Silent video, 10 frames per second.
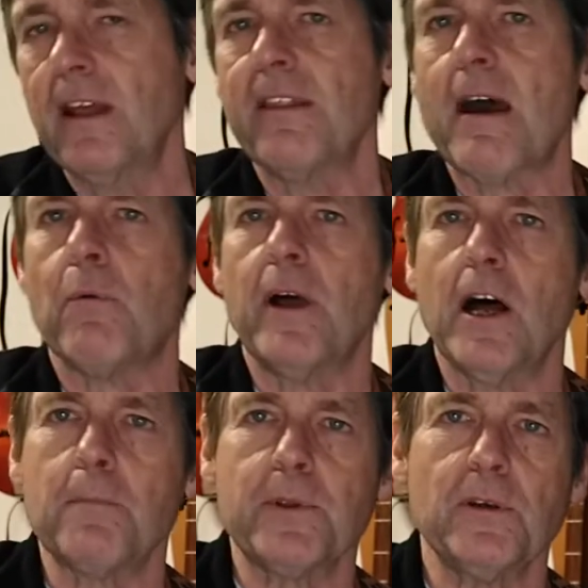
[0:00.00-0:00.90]
that will
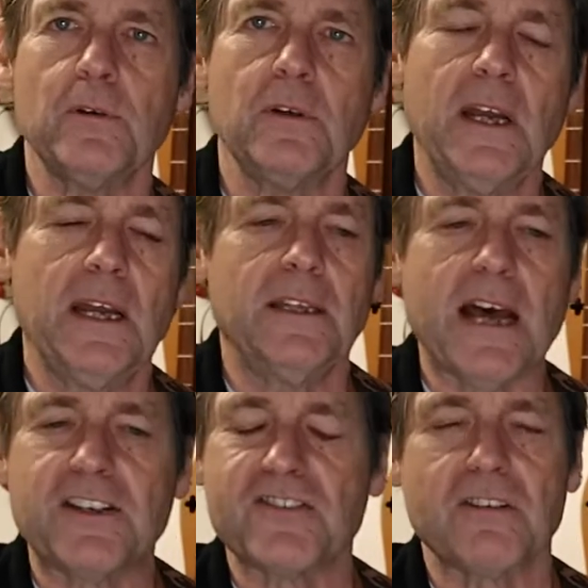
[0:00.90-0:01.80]
help you,
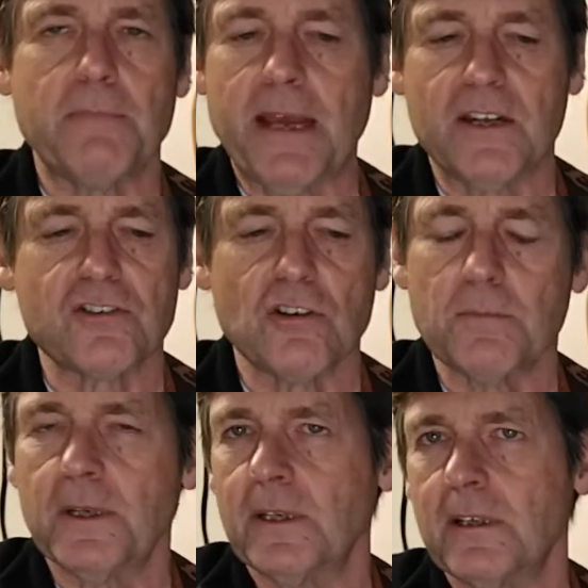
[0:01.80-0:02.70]
not just in banjo,
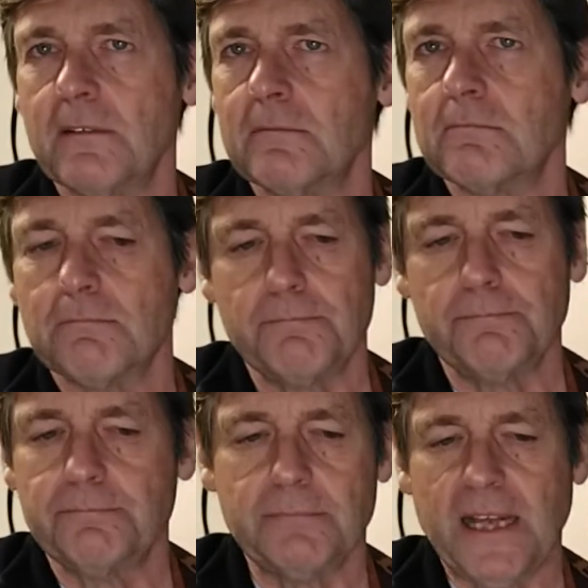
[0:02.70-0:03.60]
but in
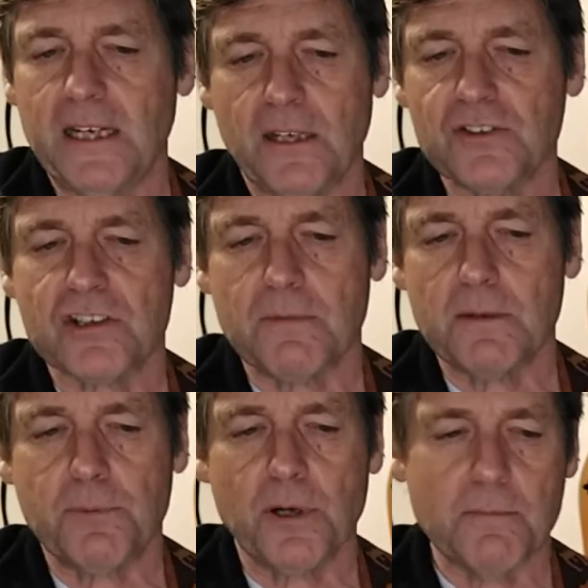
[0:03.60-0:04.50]
any
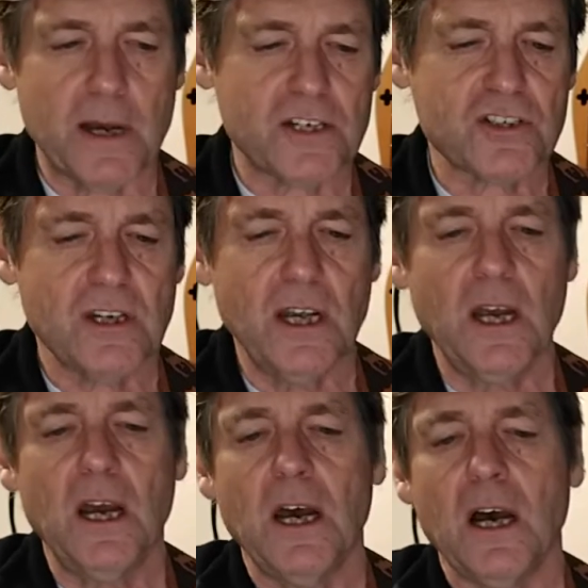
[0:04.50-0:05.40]
instrument pretty much.
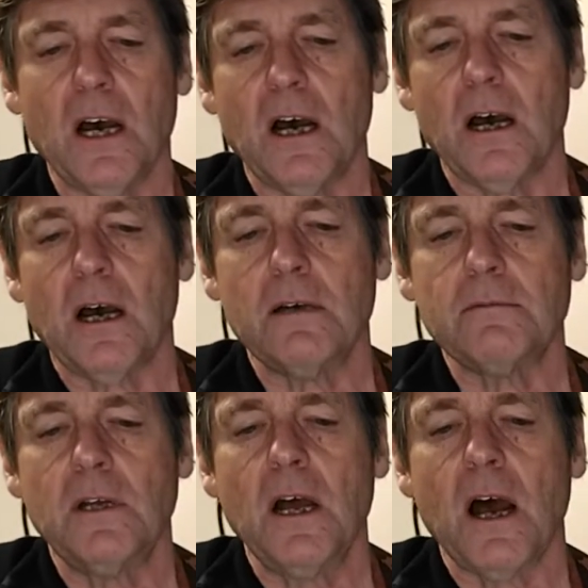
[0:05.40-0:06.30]
I
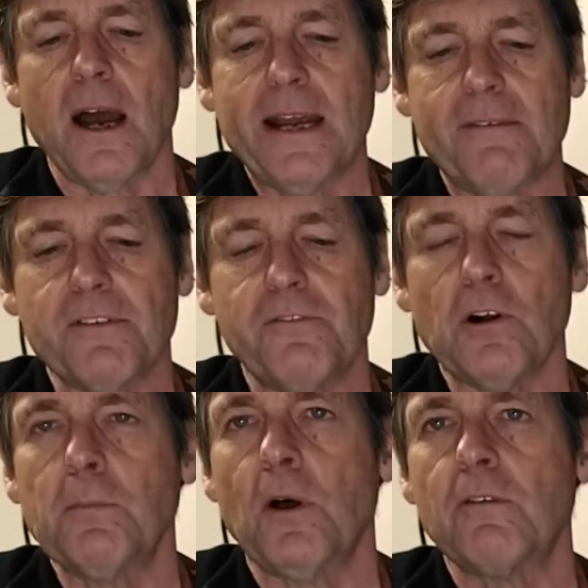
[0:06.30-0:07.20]
have the
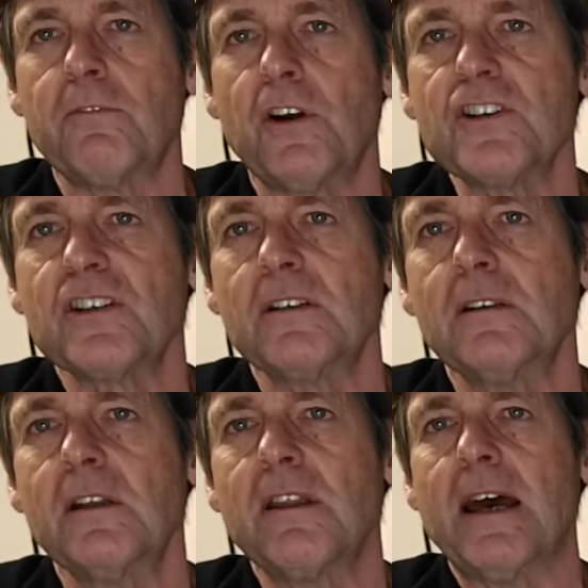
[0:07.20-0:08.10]
full-blown
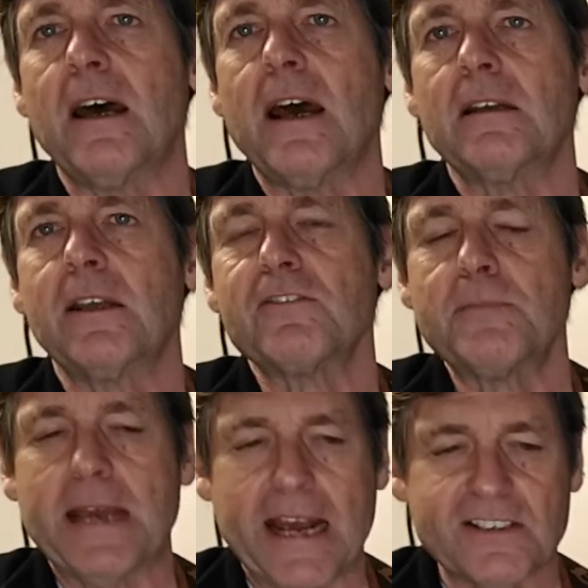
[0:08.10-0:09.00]
version that gives
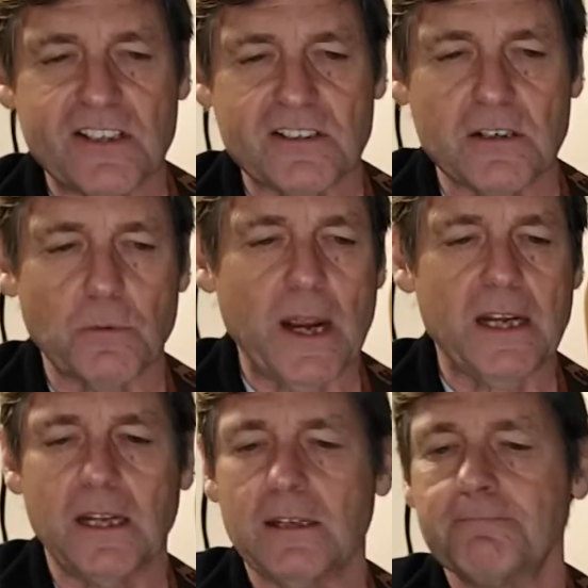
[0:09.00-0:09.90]
me access to
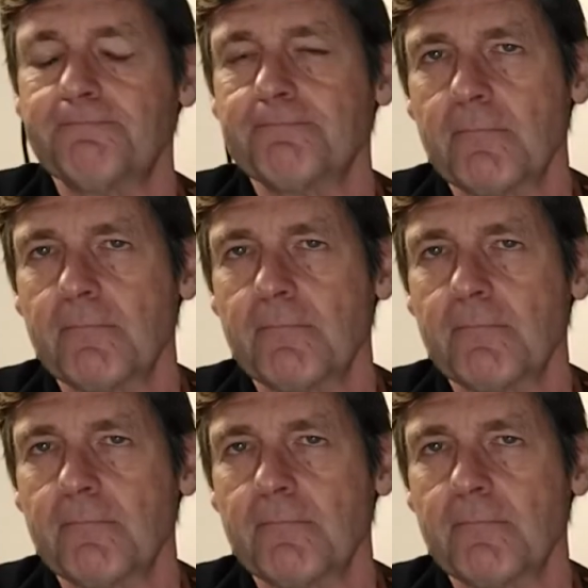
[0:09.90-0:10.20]
writing